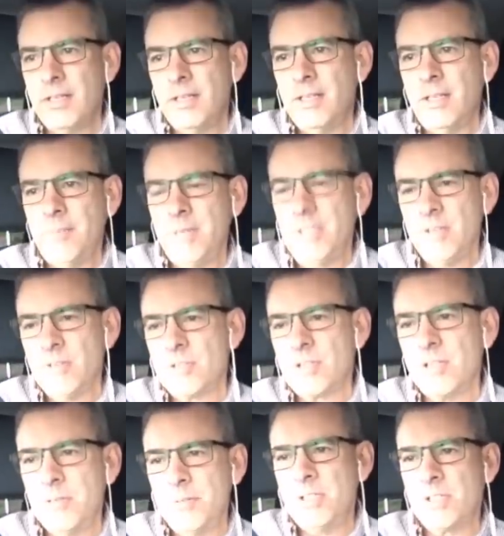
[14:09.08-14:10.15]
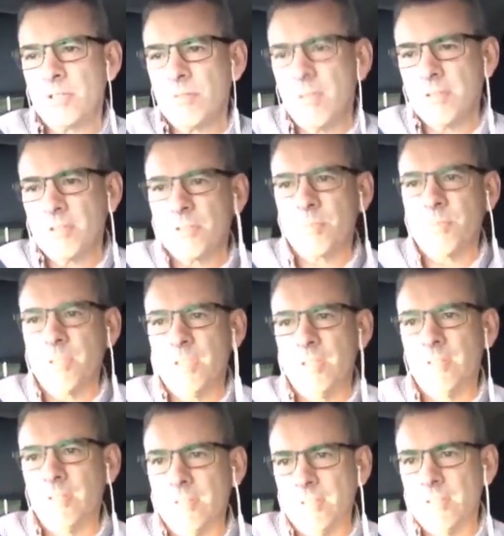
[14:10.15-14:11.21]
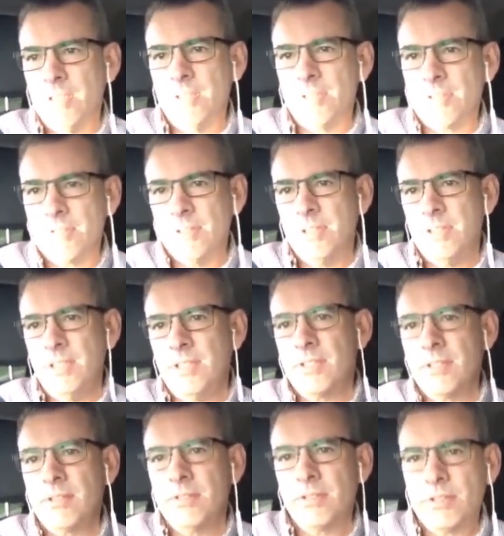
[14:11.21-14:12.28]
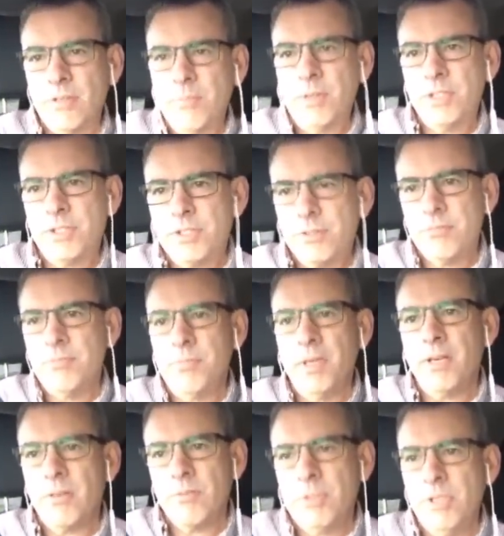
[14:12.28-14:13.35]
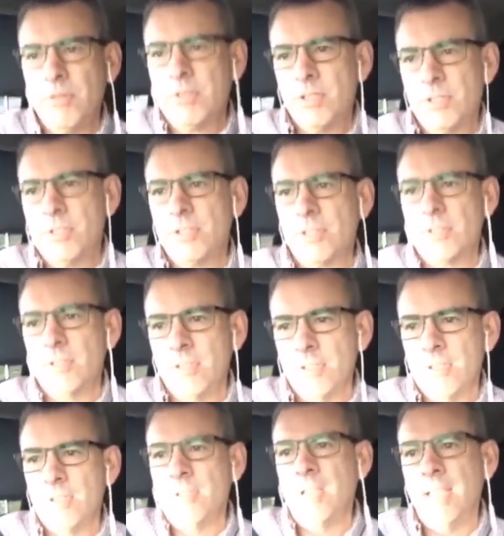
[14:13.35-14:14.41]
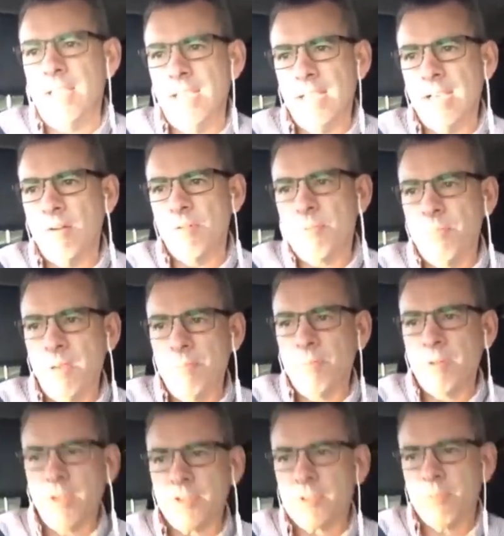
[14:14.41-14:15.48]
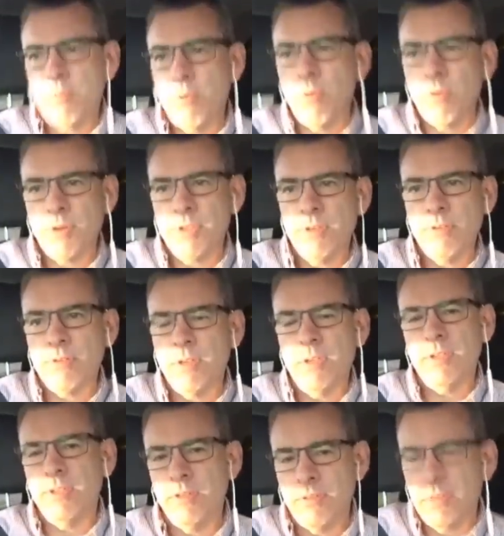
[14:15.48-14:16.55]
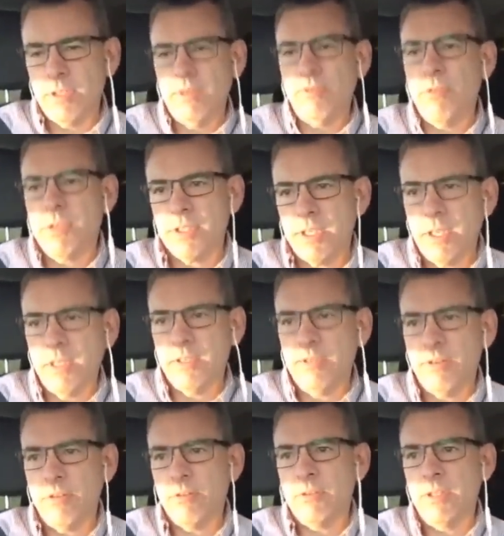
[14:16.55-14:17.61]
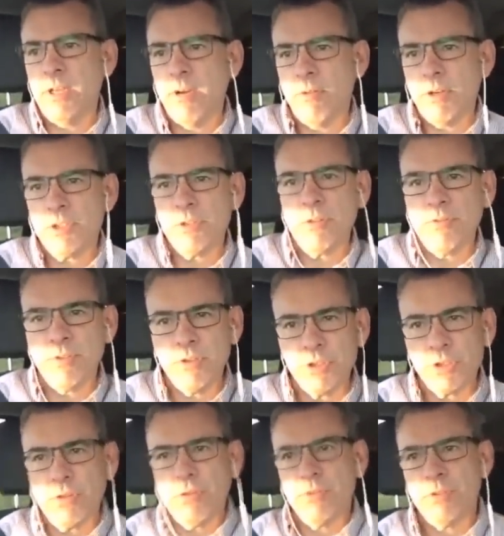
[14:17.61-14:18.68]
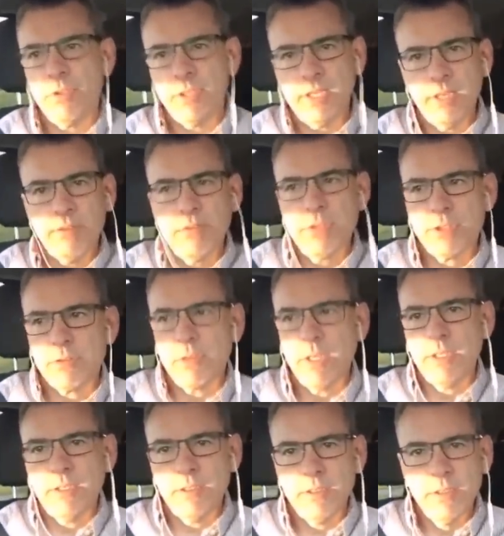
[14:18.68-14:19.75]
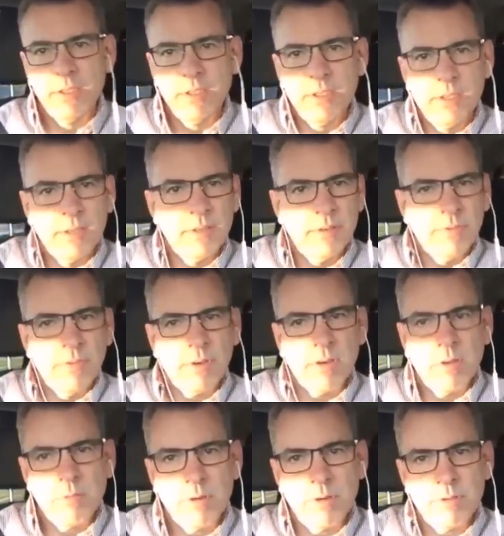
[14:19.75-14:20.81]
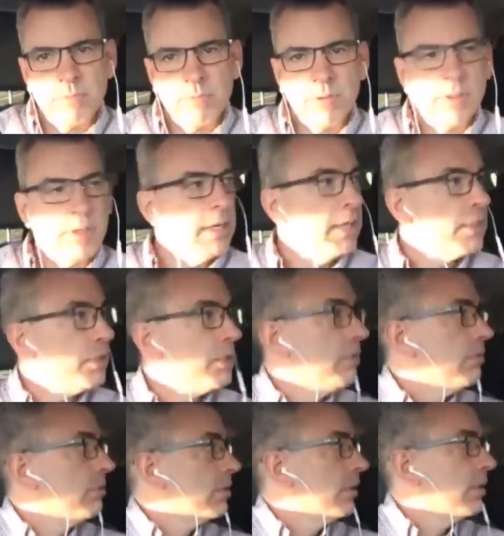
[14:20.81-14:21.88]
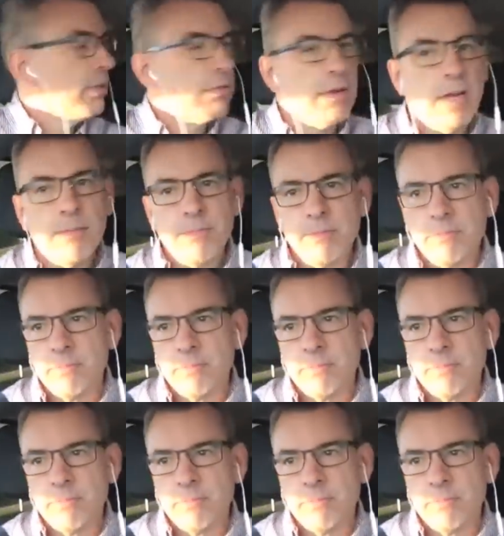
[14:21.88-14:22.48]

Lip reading: there's going to be struggles, but it's so much better when you can just hang out with people that support you, that you're always not, you're not watching over your shoulder. You're not always trying to figure out where the next shoe's going to drop.